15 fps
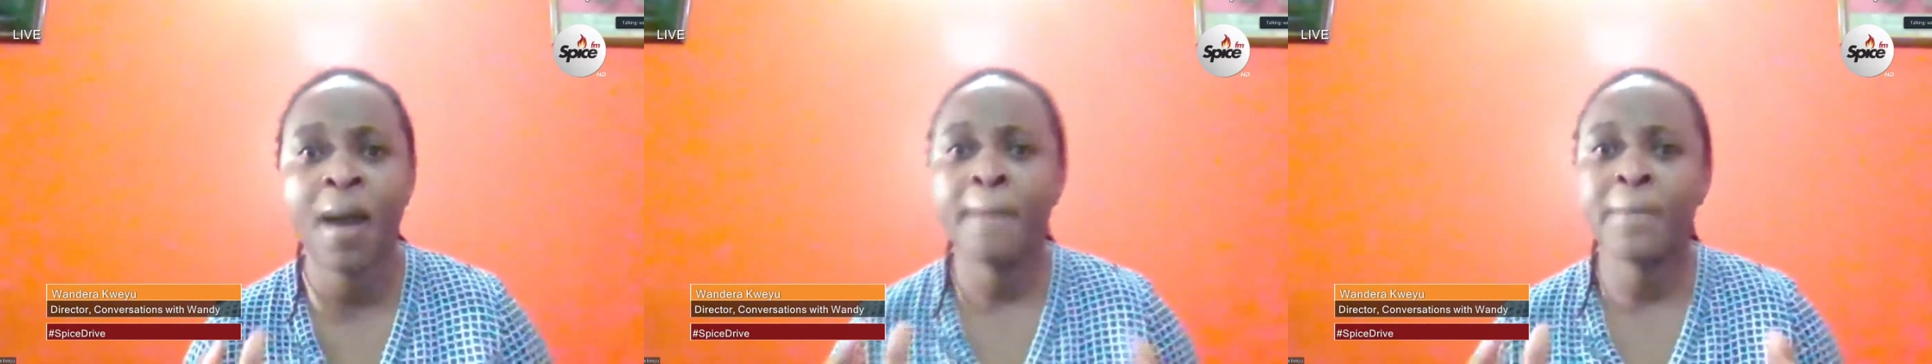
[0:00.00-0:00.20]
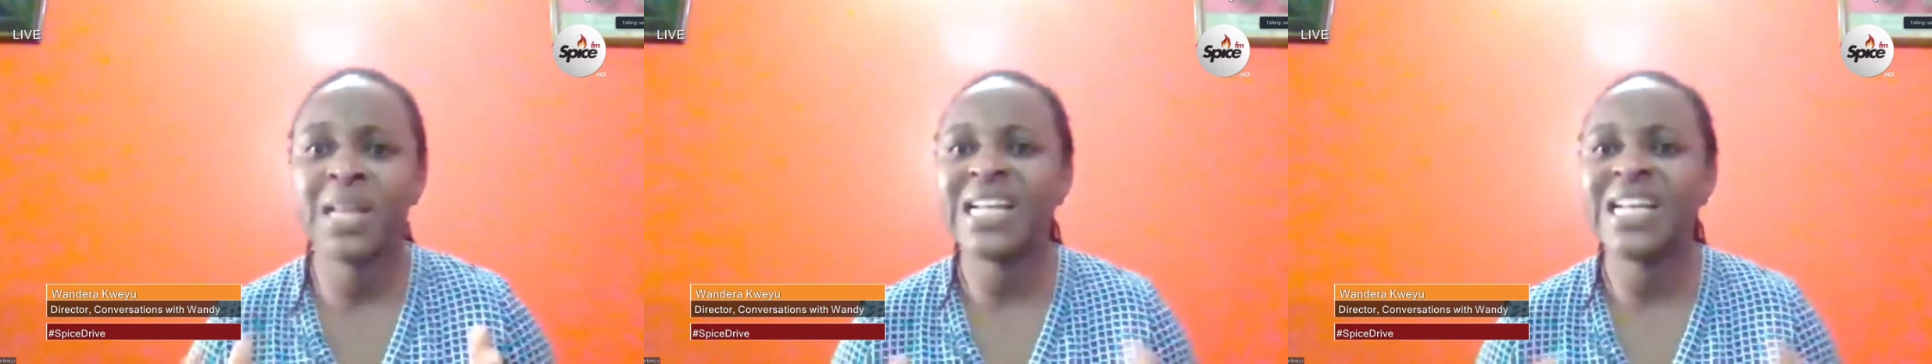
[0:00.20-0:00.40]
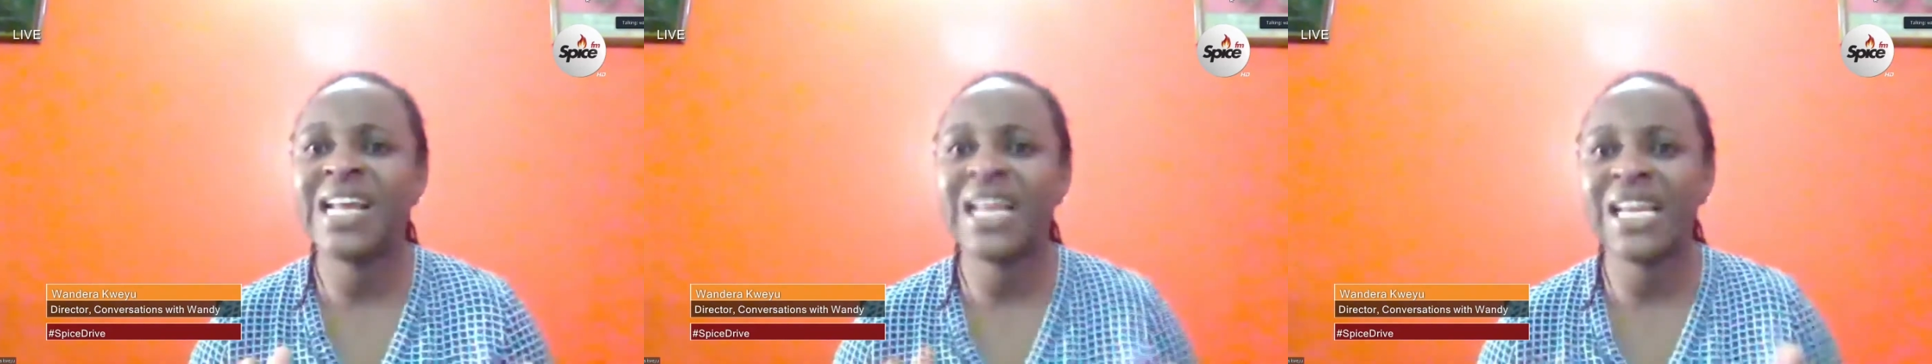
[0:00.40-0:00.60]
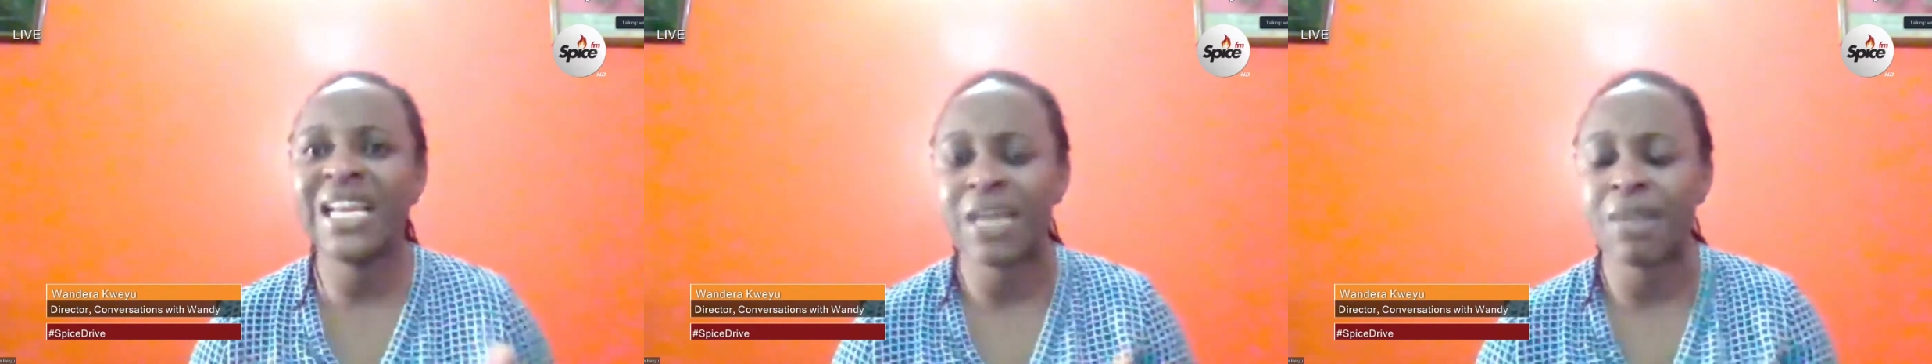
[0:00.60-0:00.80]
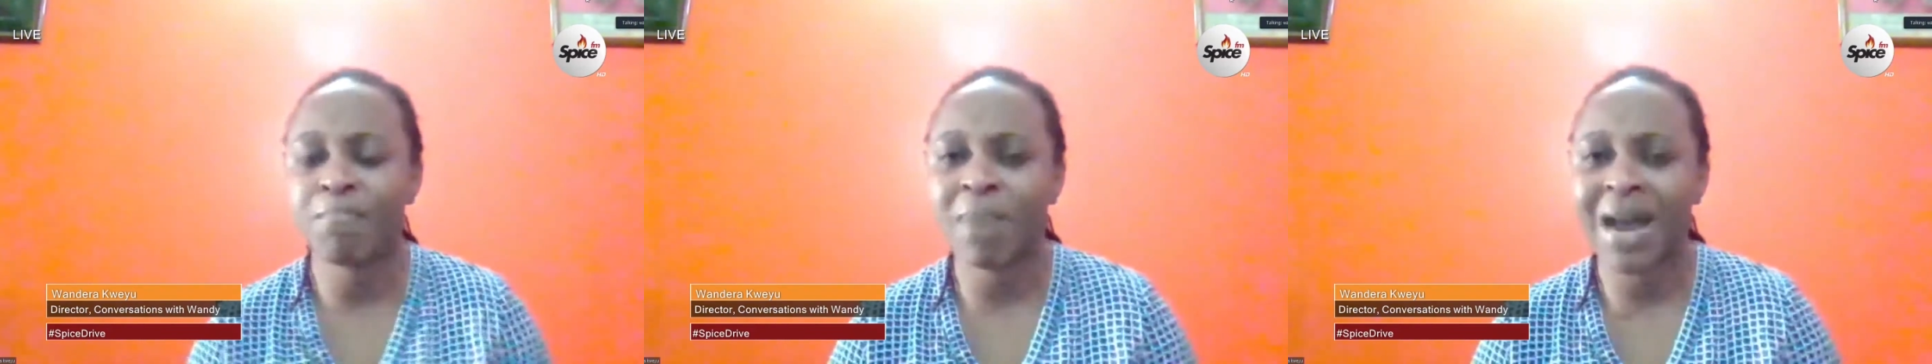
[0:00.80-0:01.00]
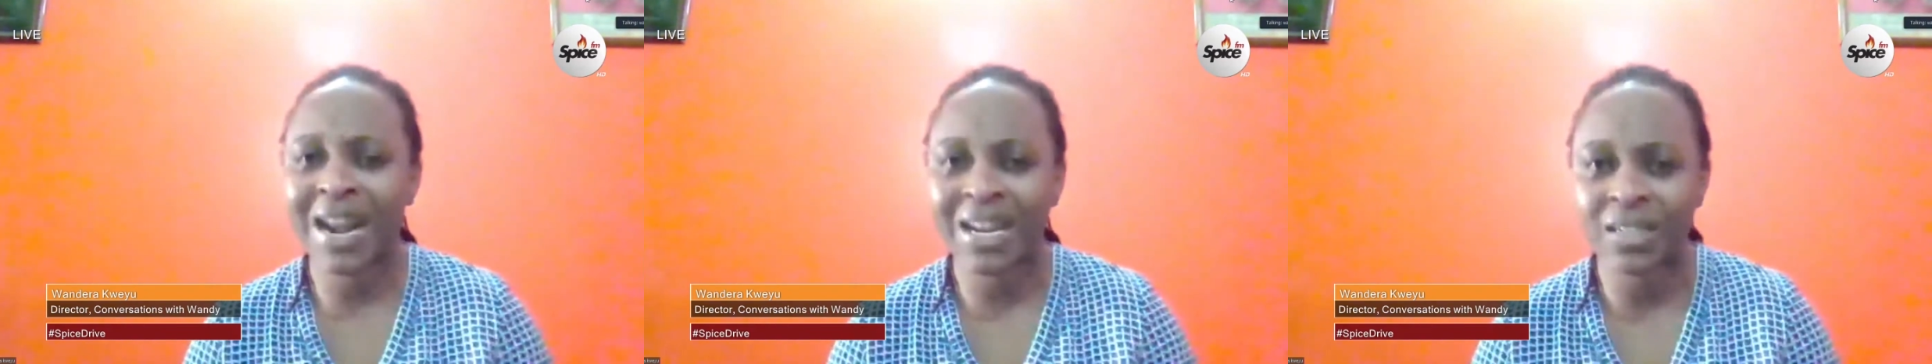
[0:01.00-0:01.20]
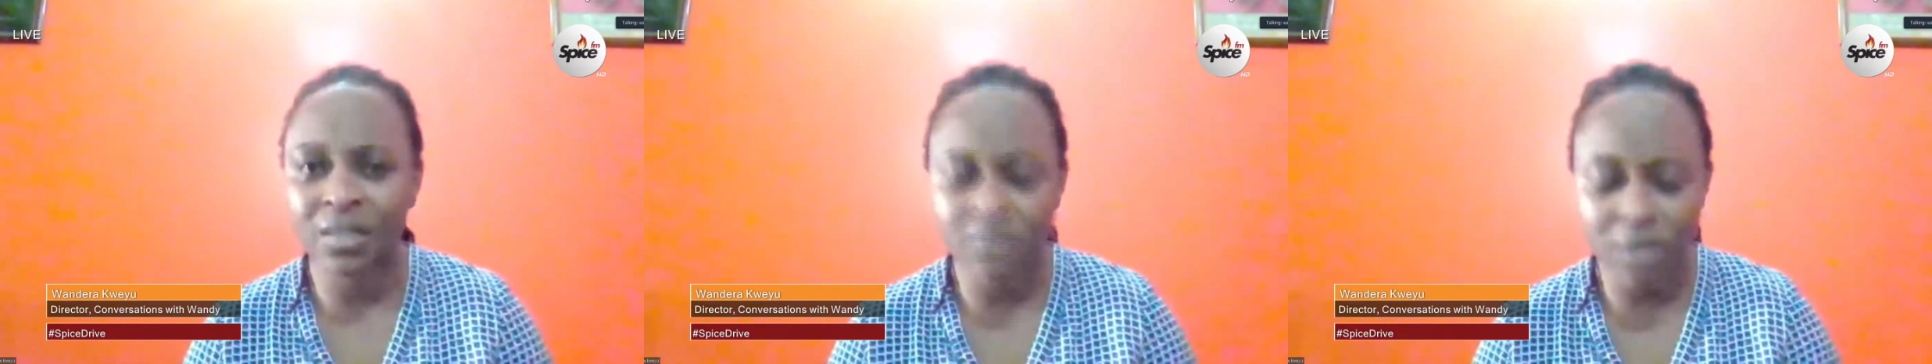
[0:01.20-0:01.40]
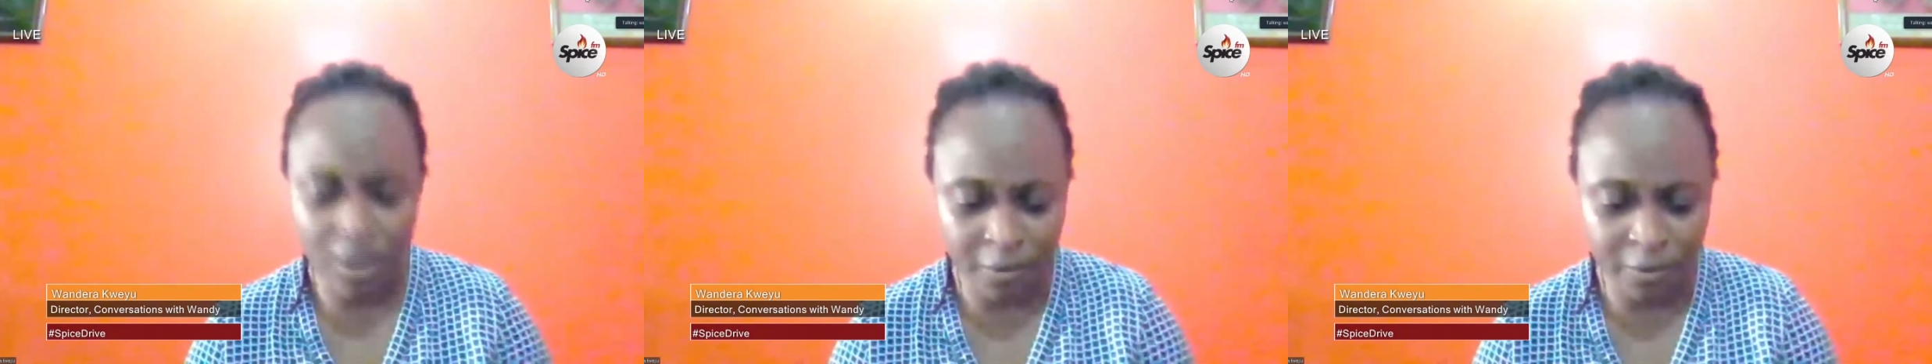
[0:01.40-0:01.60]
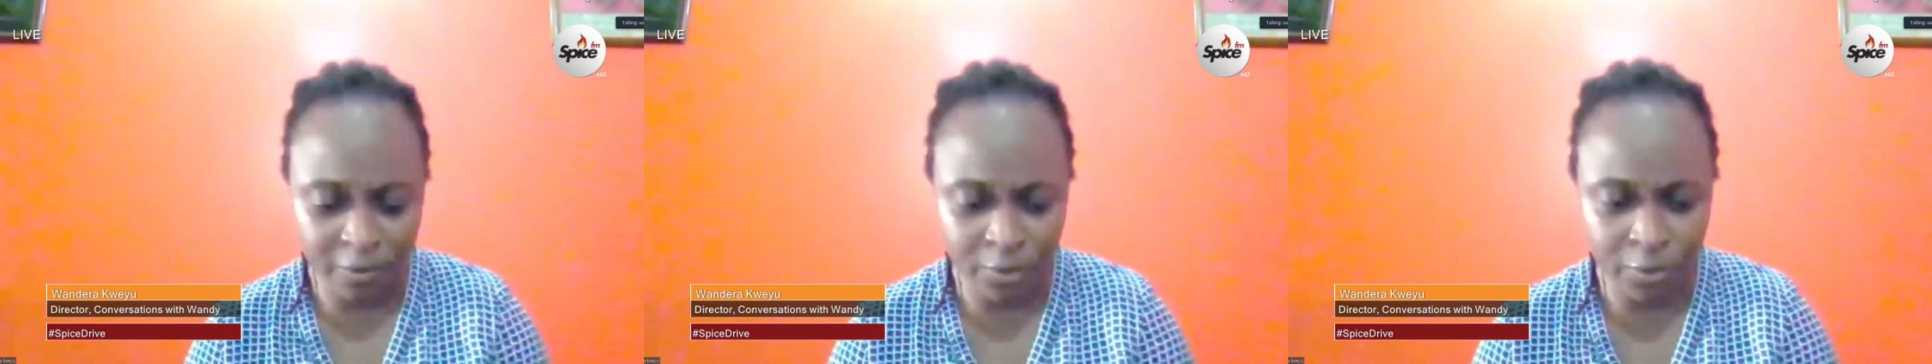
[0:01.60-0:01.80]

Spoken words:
But the delicate balance comes